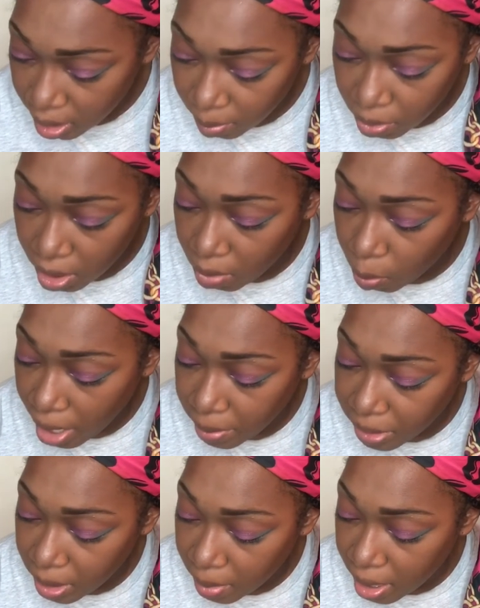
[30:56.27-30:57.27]
I'm gonna wipe
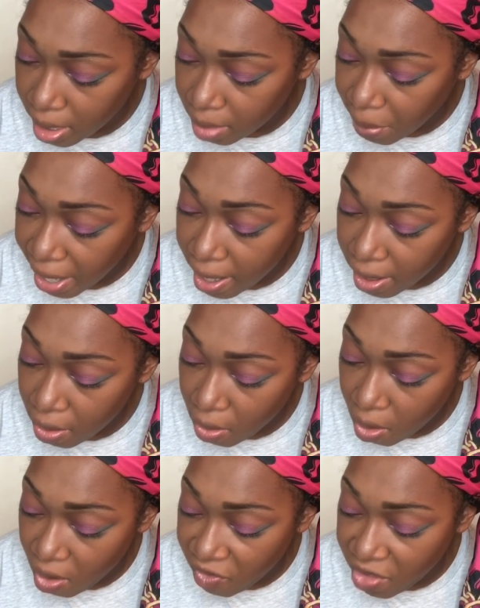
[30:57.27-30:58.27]
some of the powder
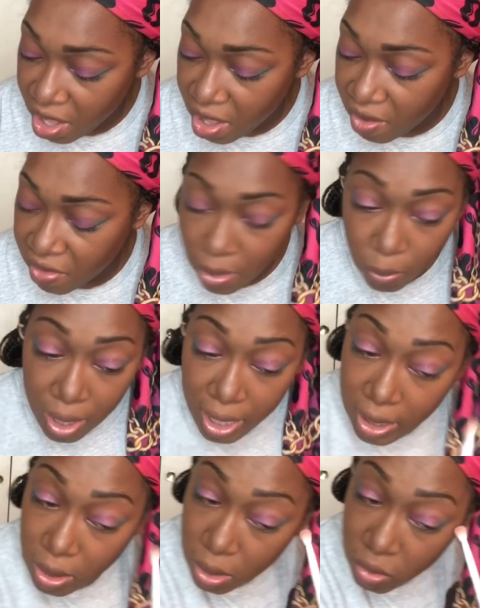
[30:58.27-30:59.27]
off of the one I
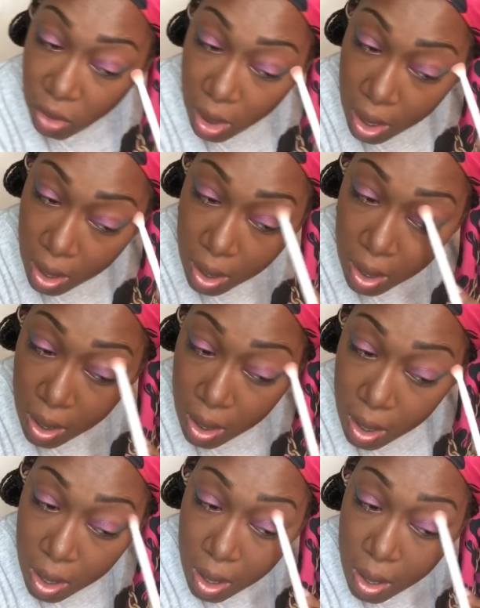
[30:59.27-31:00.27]
use for,
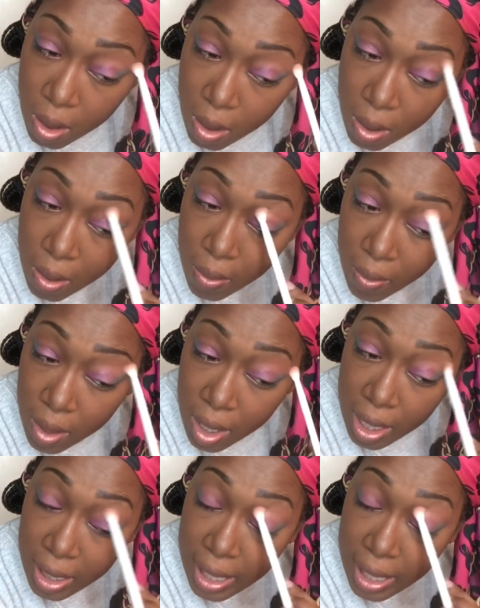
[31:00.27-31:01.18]
and I